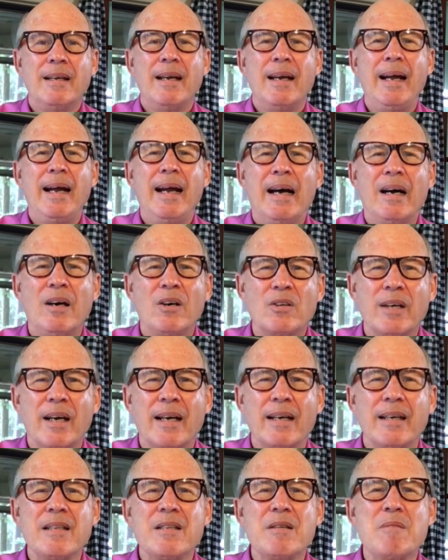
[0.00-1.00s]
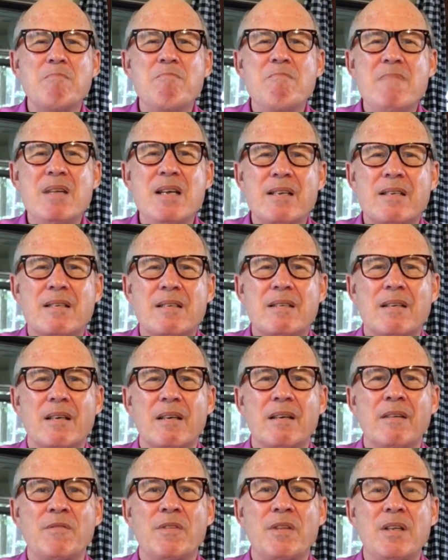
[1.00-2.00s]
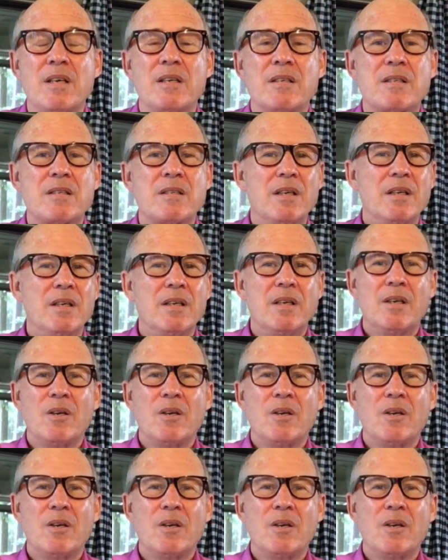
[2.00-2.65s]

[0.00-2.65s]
how God, in the midst of this,